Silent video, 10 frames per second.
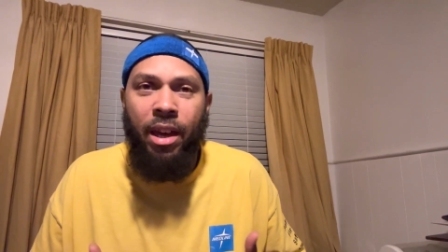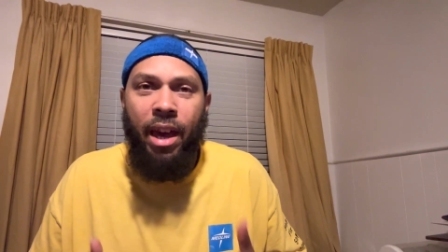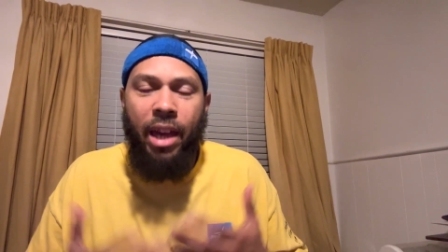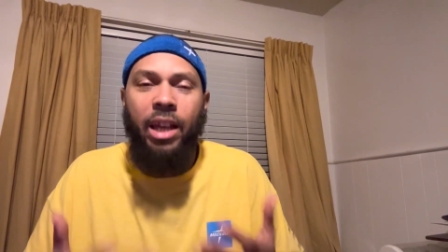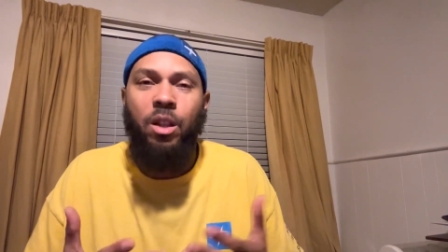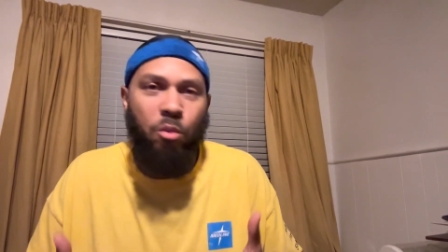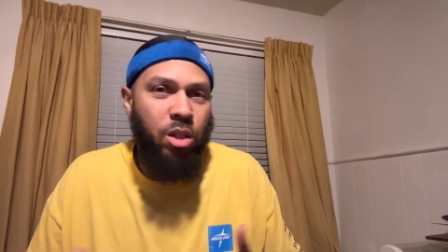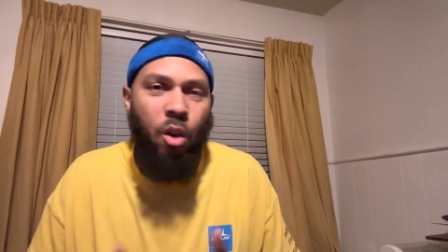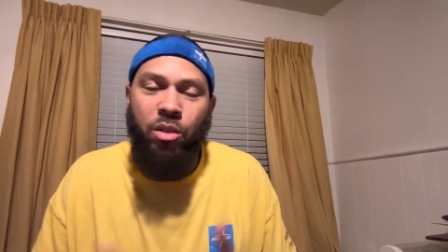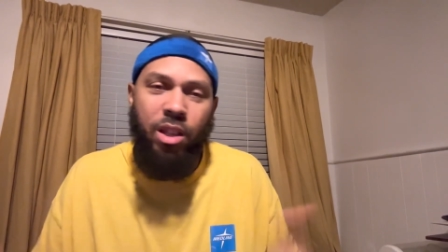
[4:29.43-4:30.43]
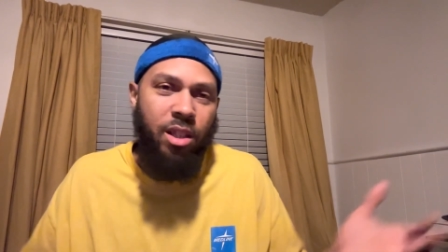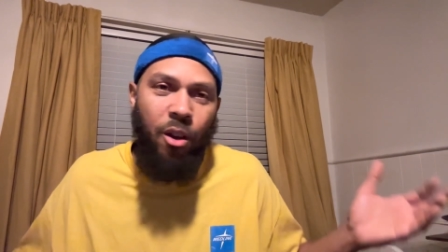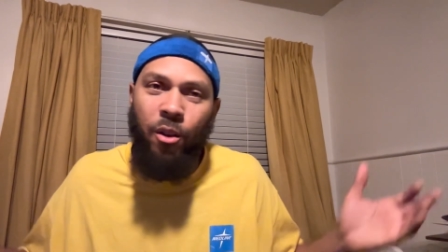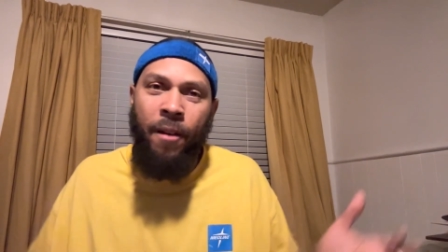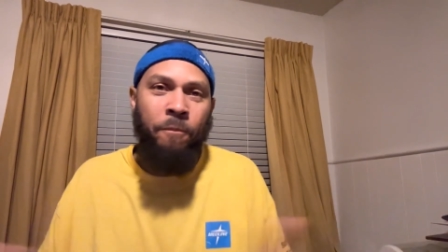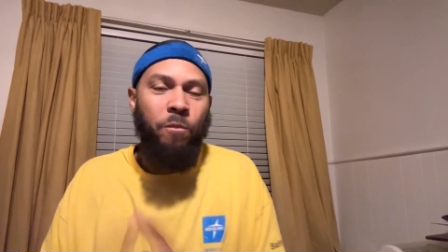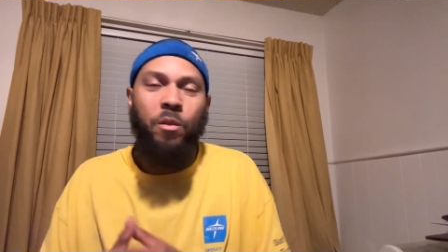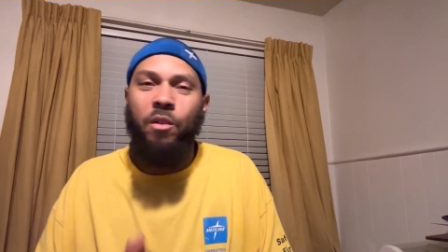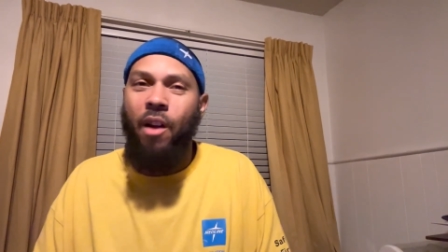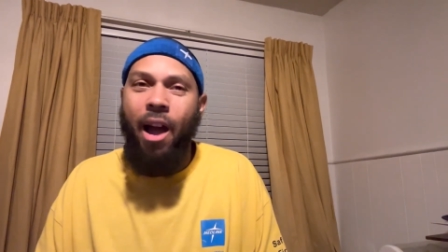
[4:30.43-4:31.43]
and get the results. And so,
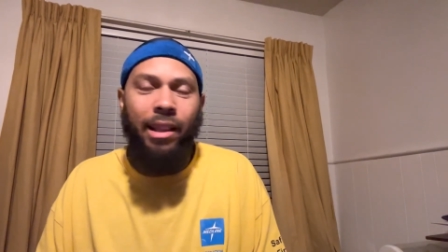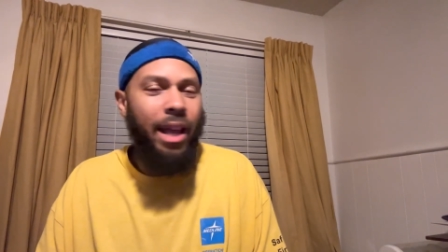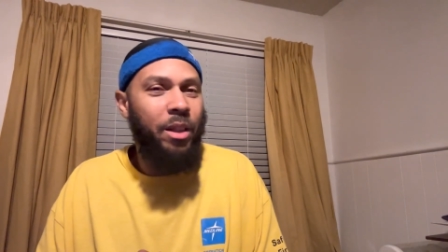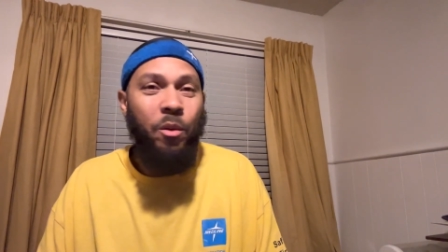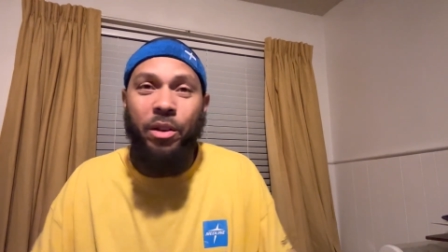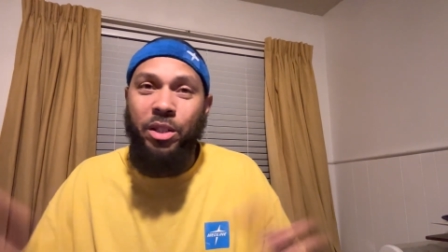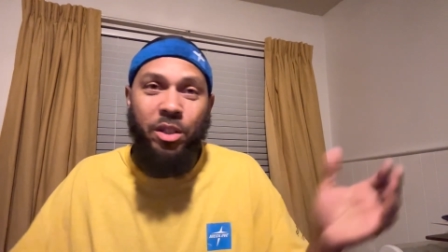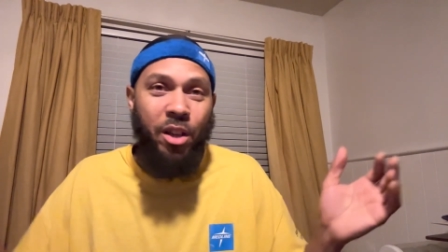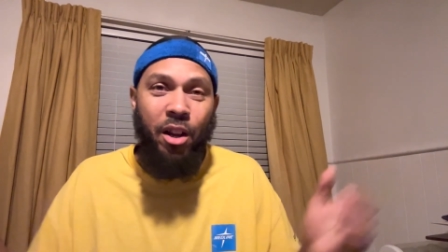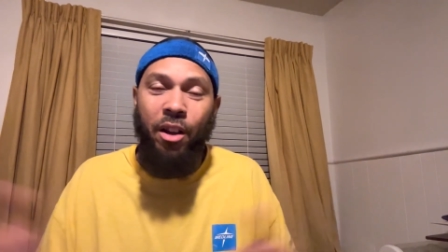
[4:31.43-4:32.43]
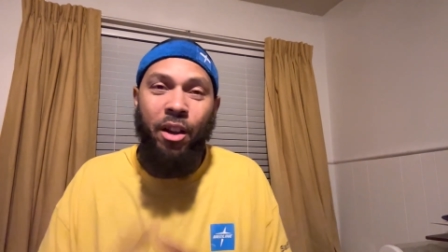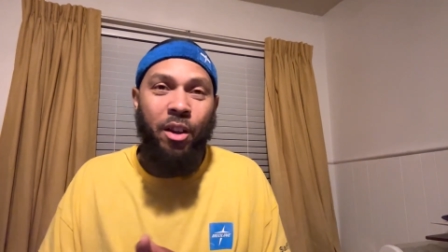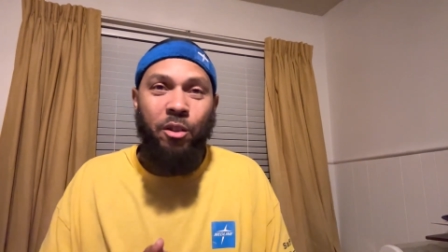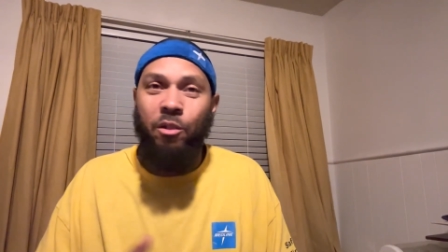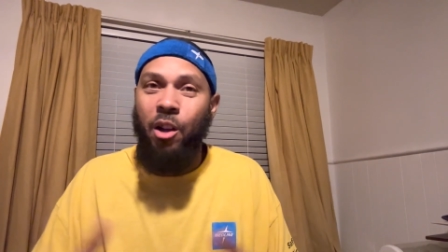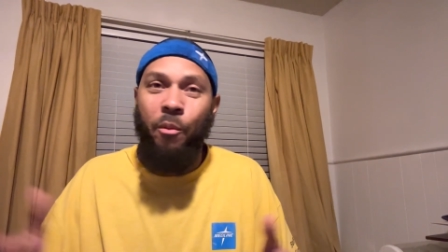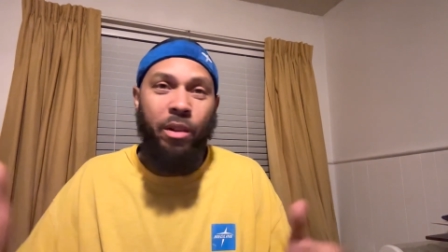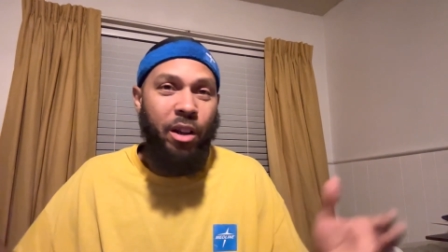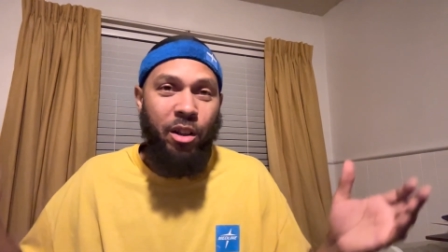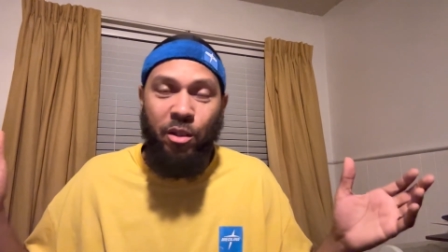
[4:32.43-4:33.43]
you know, all I do is share, you know, when
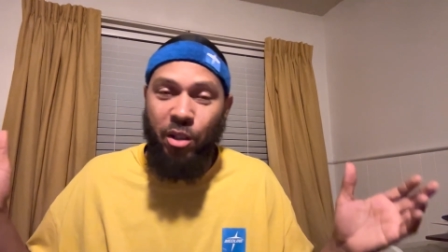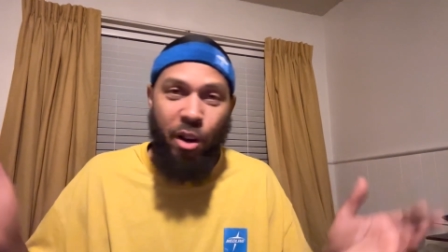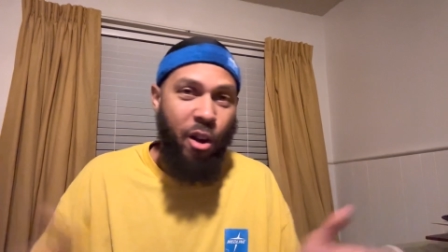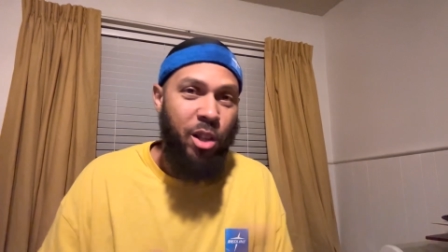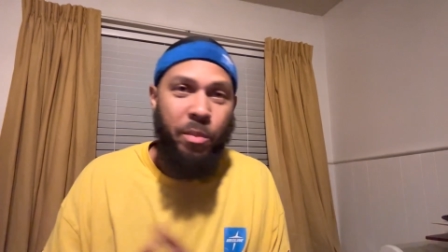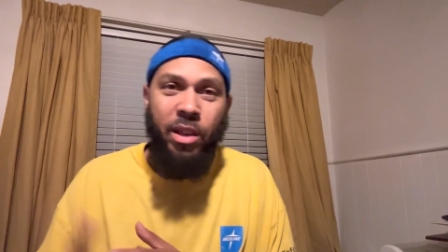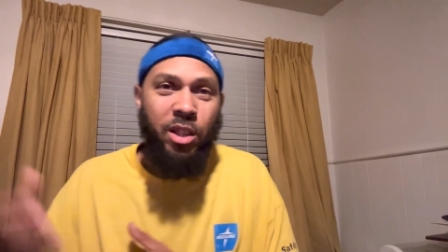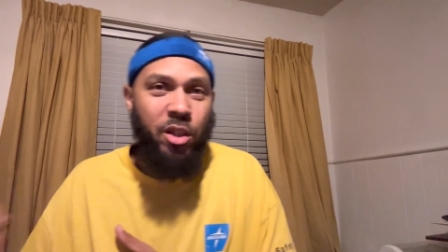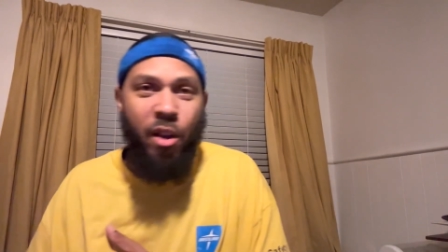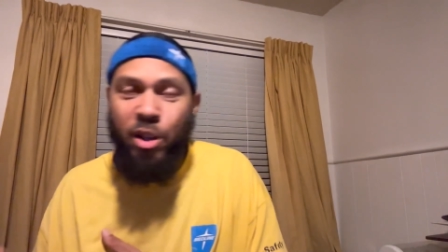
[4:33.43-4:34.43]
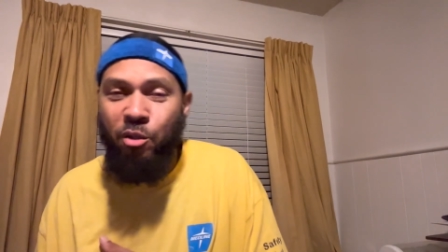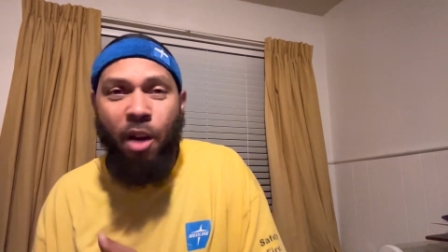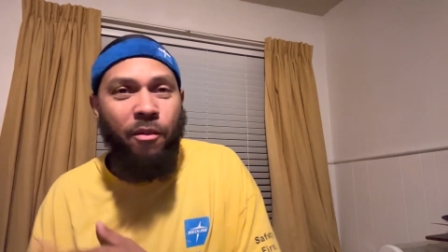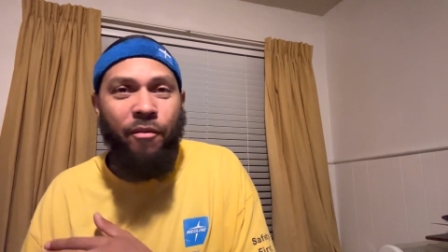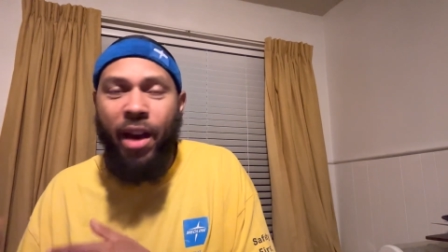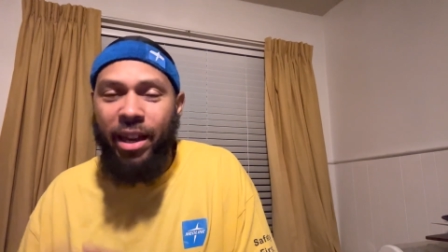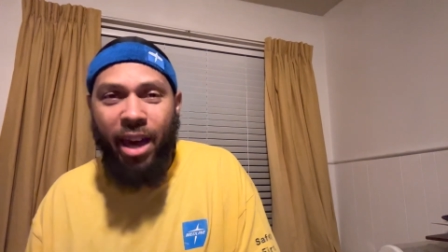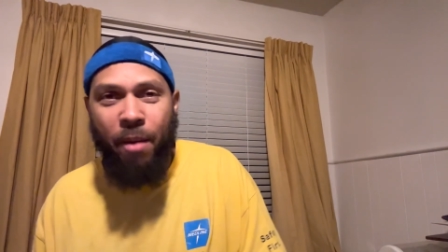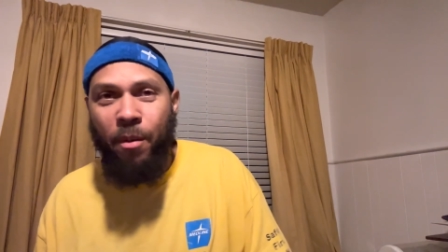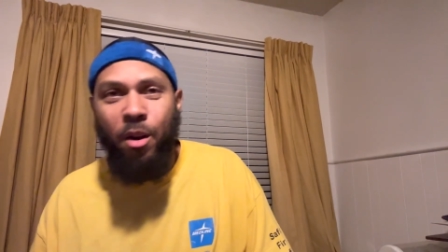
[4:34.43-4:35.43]
the Errol Spence and Terence Crawford fight
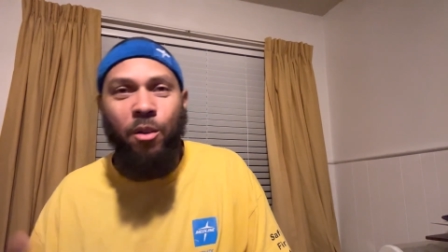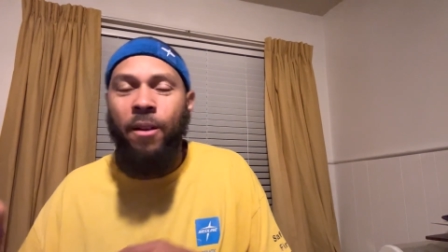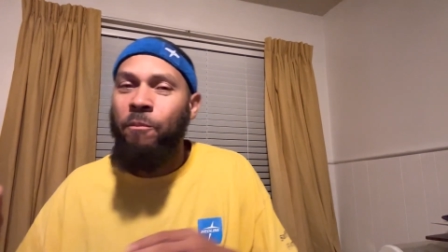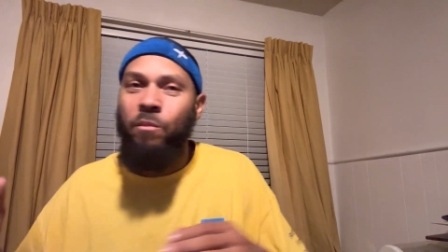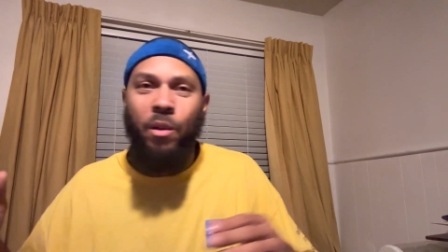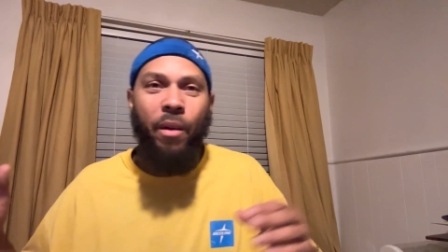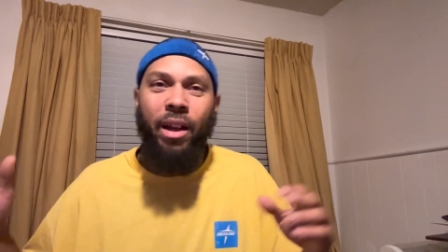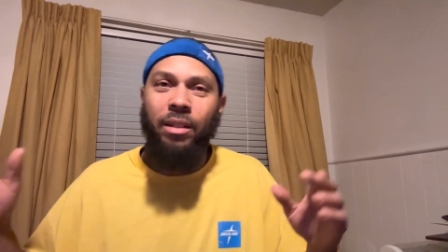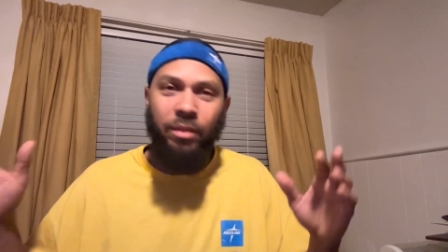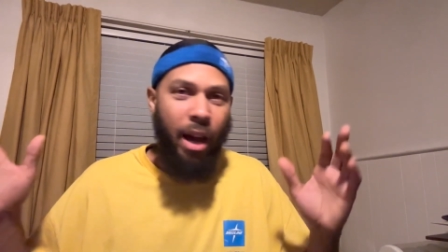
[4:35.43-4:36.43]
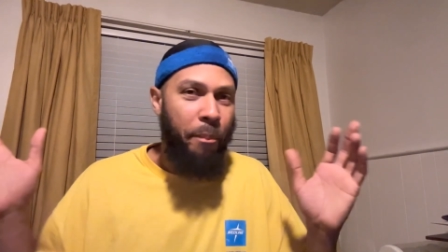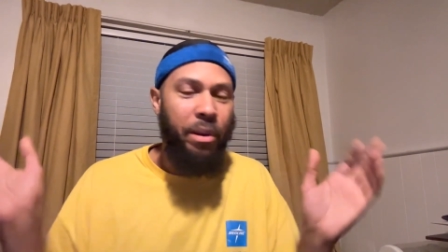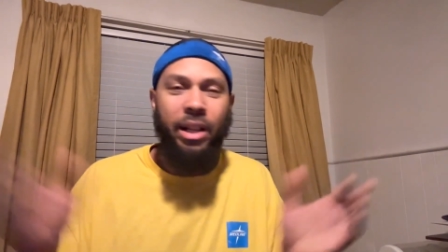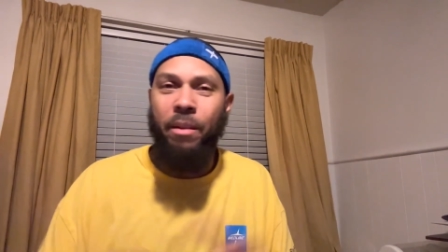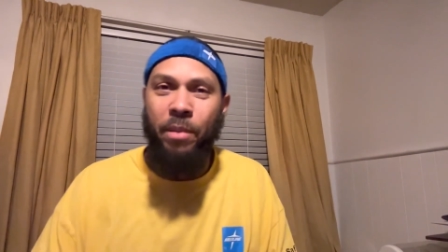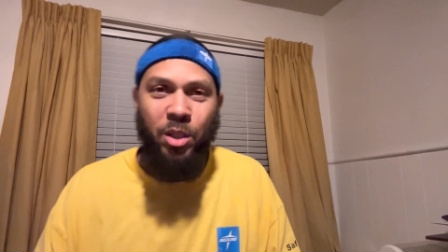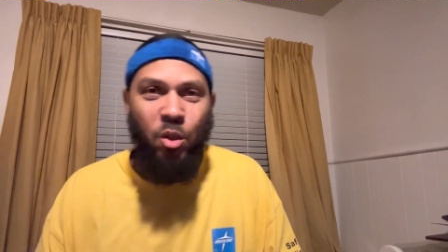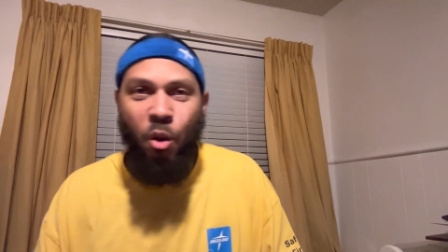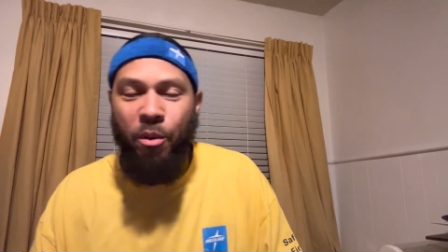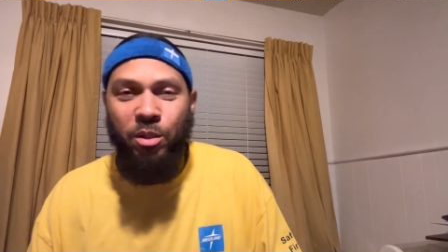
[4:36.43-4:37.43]
came on, right, I put it in my
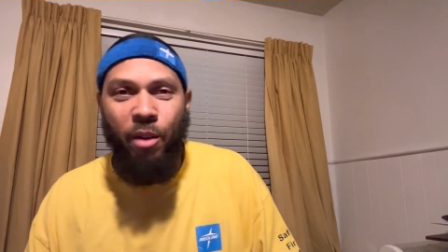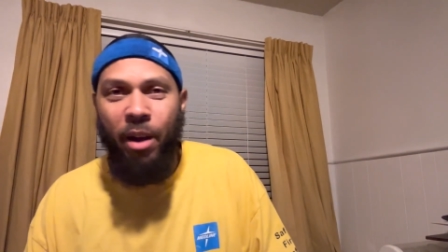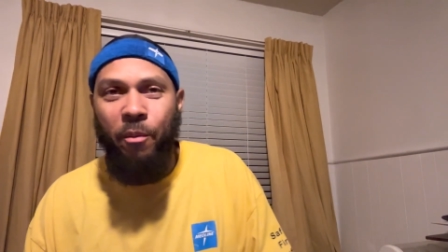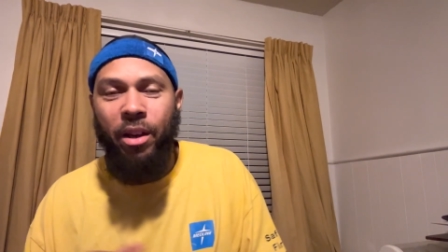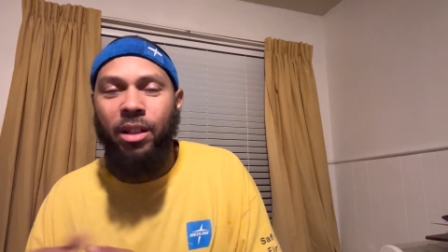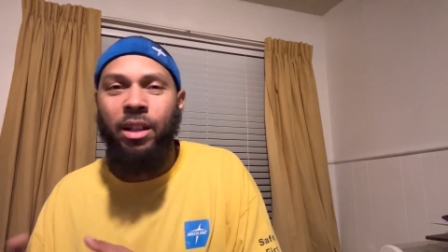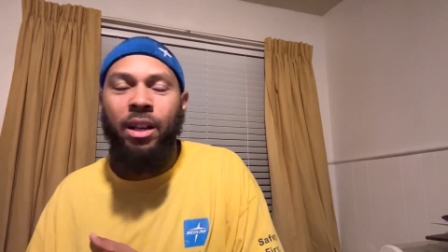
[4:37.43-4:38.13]
stories, right? When